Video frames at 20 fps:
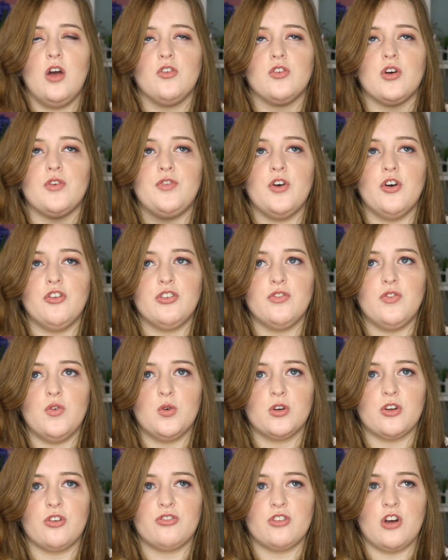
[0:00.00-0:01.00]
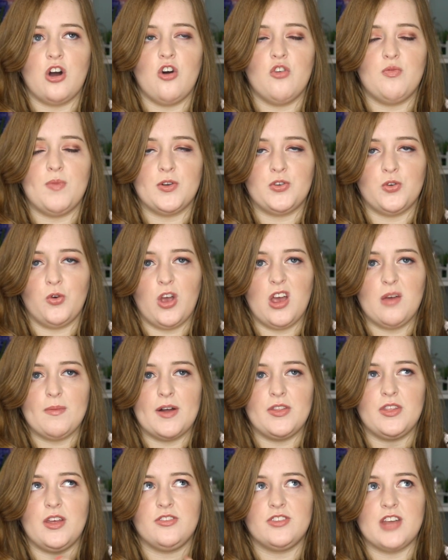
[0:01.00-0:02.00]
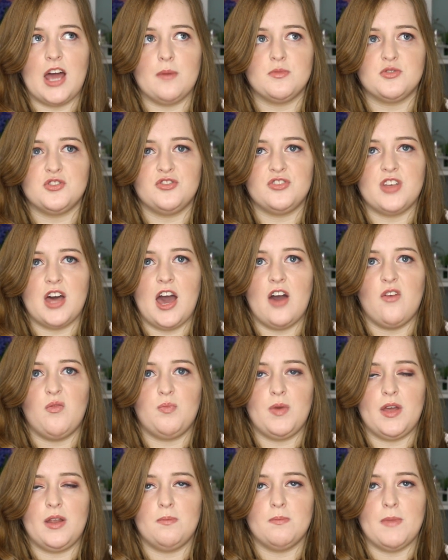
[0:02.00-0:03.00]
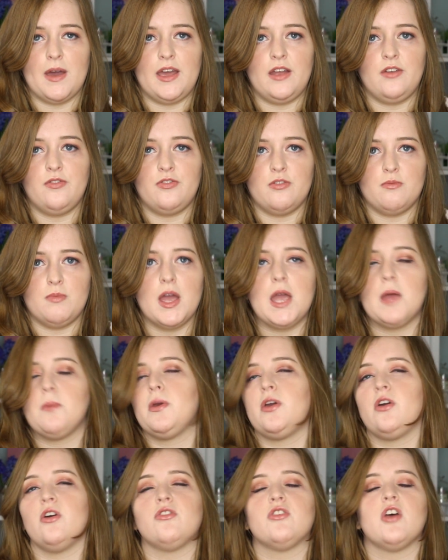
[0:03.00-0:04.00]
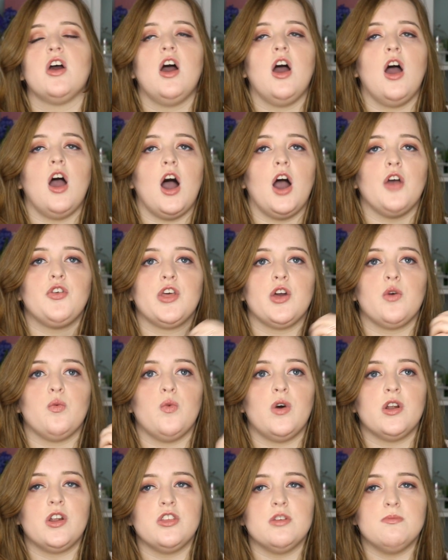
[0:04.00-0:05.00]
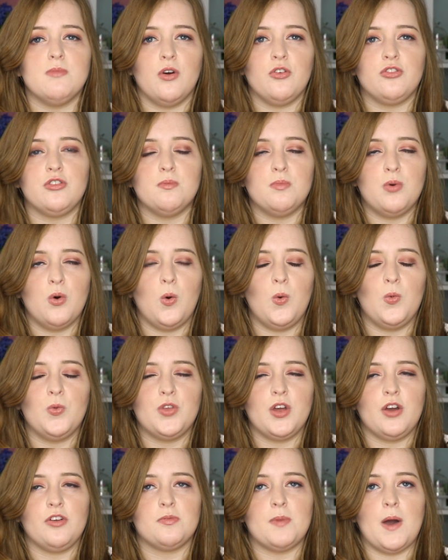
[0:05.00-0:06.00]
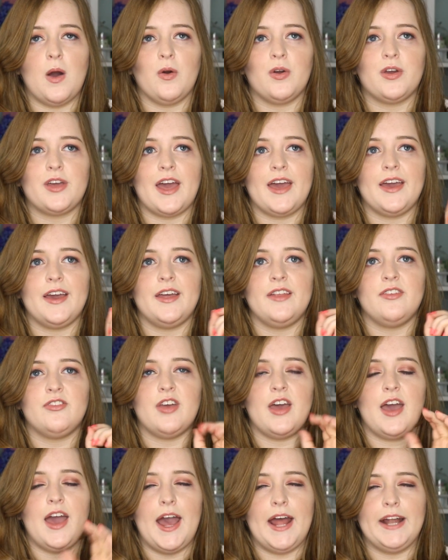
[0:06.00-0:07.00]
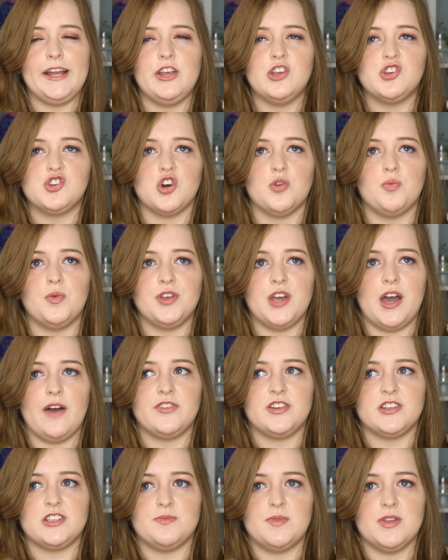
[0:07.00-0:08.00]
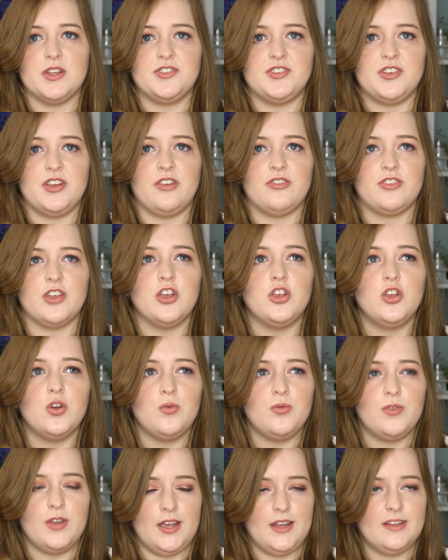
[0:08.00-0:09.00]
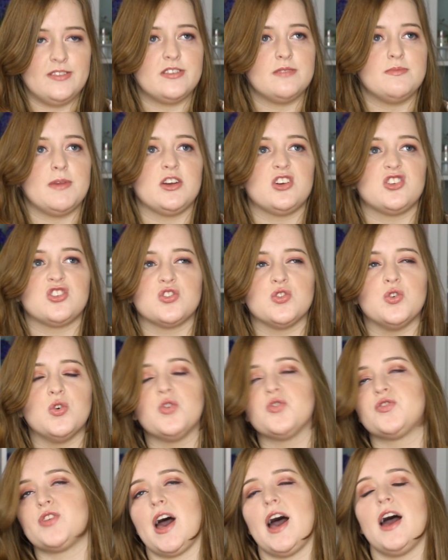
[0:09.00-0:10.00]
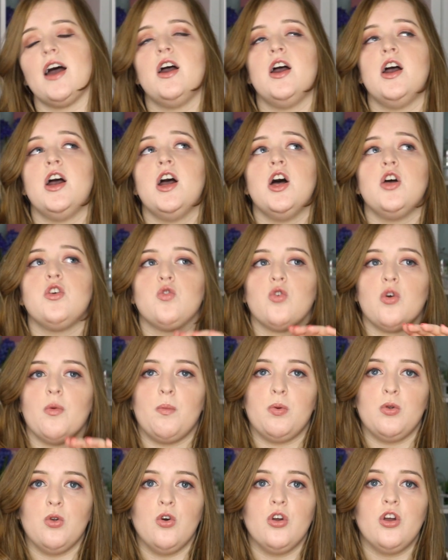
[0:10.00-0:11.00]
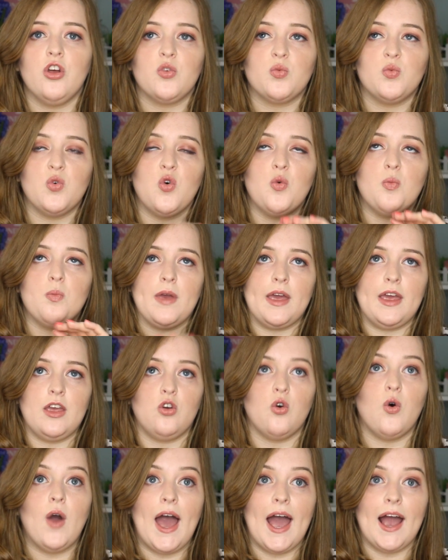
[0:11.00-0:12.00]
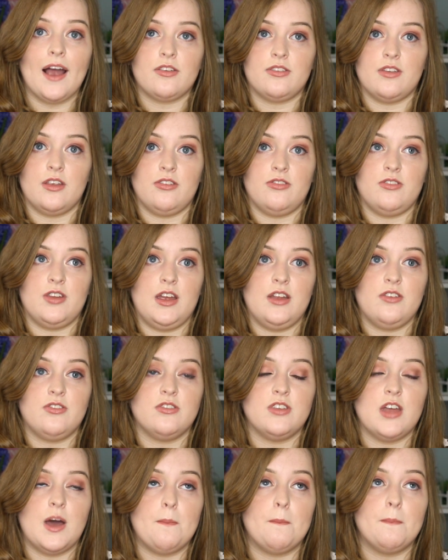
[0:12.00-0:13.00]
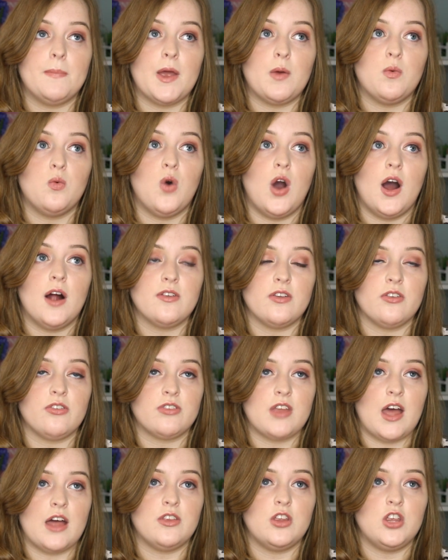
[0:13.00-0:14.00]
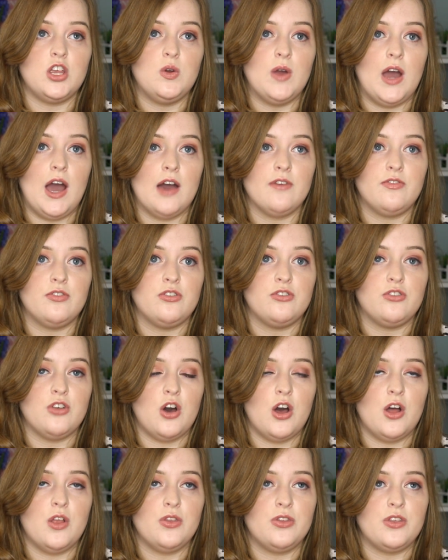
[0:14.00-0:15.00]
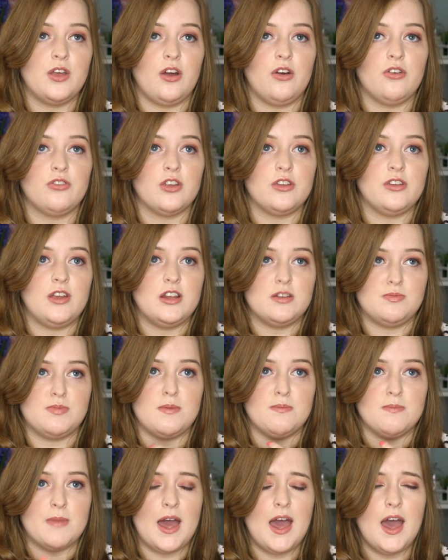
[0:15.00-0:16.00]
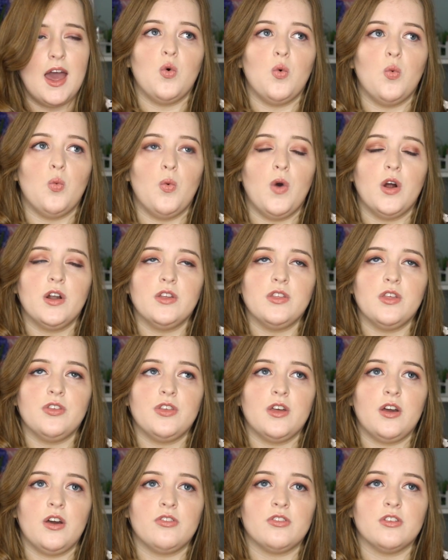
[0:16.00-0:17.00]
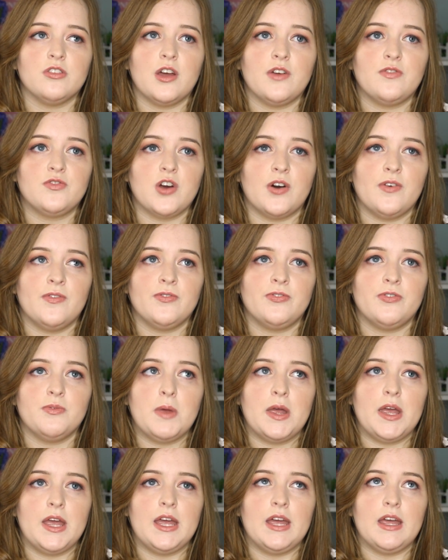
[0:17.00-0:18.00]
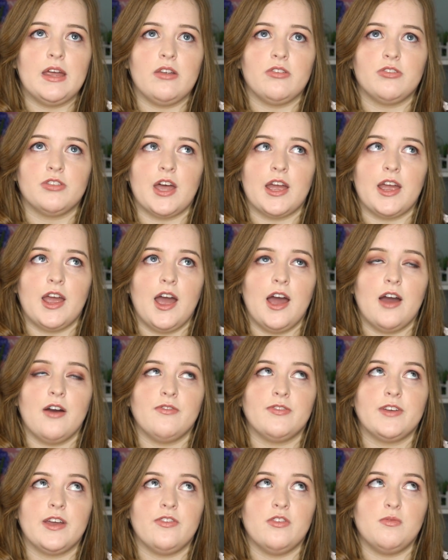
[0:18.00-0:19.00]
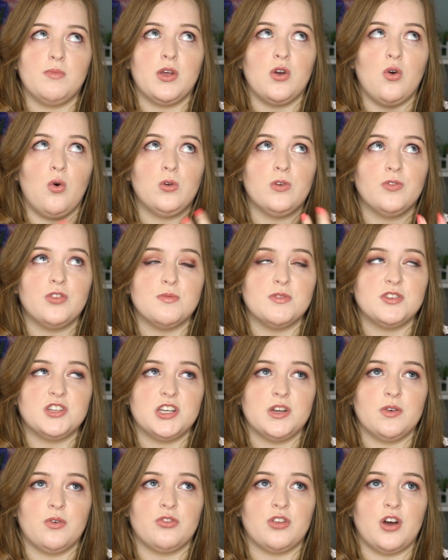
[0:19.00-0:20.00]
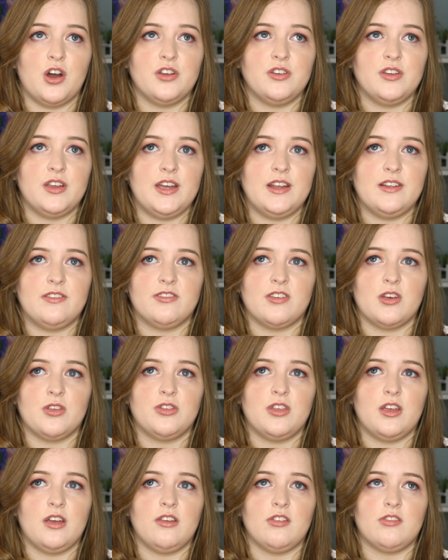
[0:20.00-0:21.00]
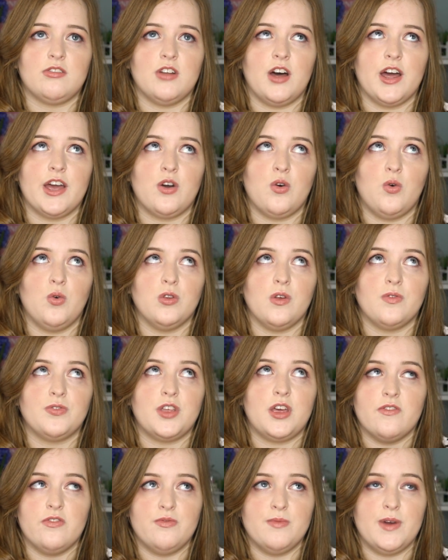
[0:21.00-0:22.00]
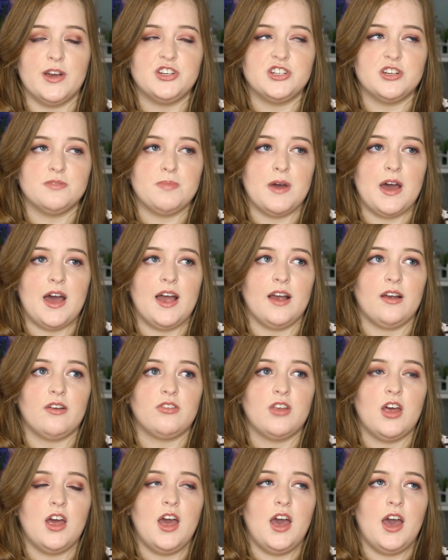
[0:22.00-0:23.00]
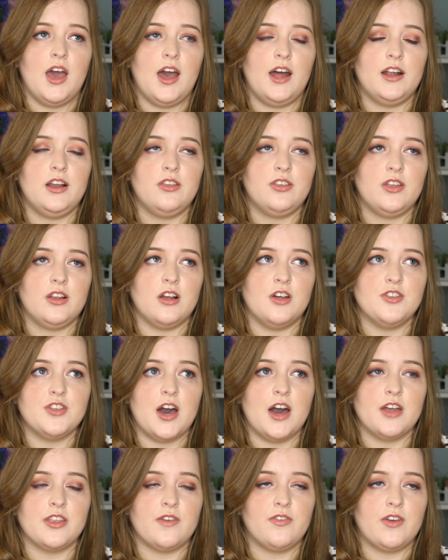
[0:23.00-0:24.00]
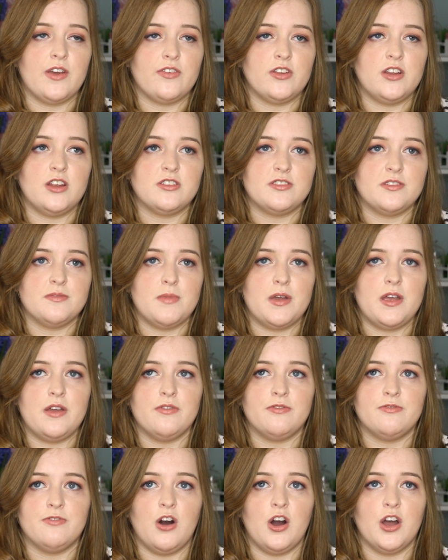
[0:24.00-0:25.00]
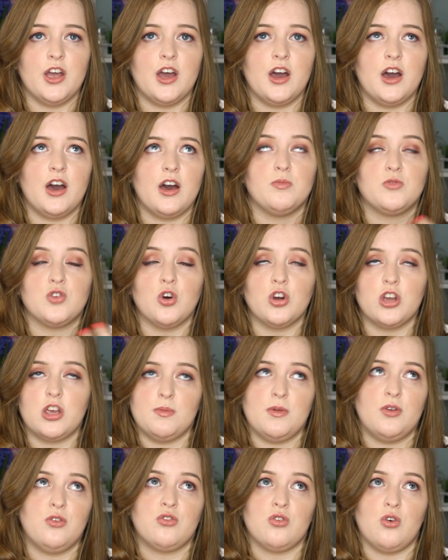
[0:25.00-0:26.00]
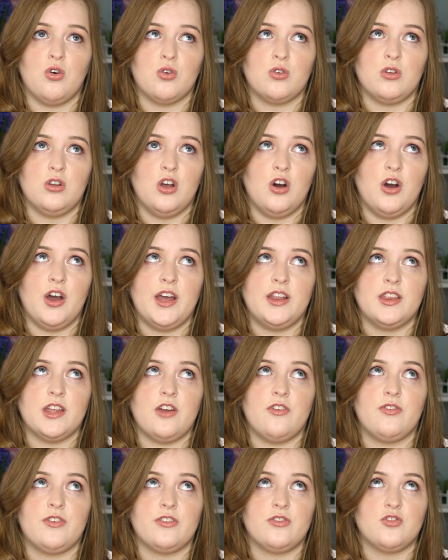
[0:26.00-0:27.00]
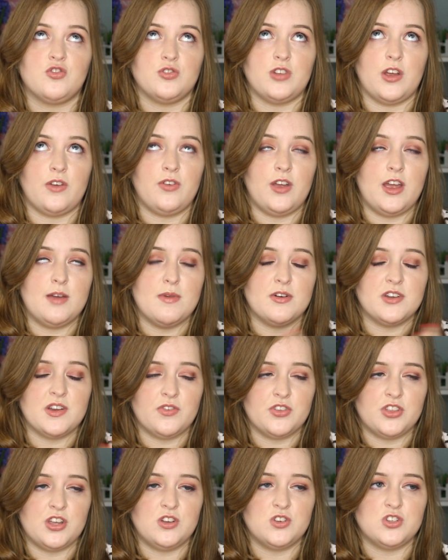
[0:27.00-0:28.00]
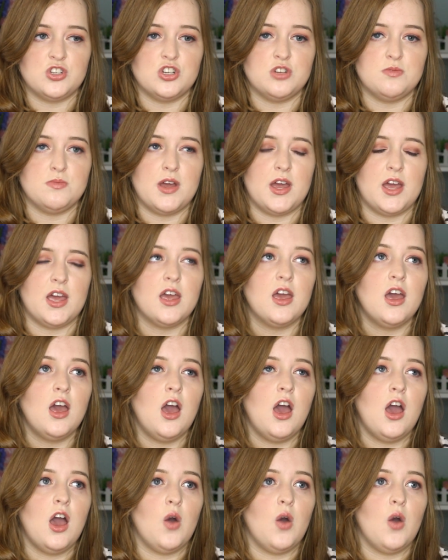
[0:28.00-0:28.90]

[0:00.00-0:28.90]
So I first of all want to start off by talking about the adaptions that have been made for me, because I think one of the most important things about getting into any job when you have a disability is that you need to make sure that your employers will meet your access needs and that they will understand that you have certain things that need to be met. But one of the things that they've done for me is they have given me all of the materials that I need, so things like all of the information packs, anything like that. They've given it to me via documents online. They've emailed everything to me.